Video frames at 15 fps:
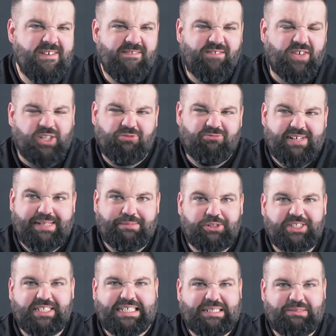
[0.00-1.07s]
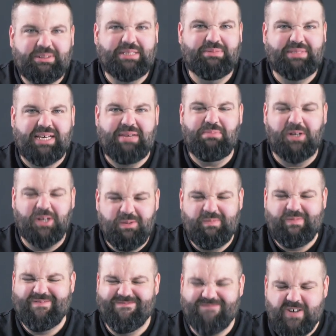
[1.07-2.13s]
fucking Rammstein while I'm typing
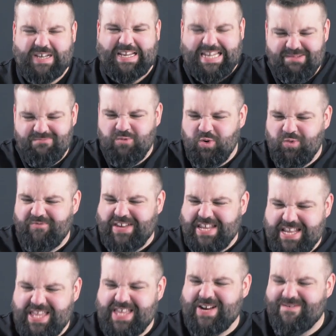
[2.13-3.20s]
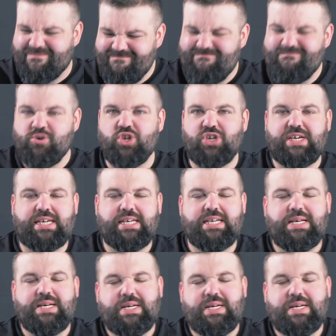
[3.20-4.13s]
up and fucking getting motivated to their music.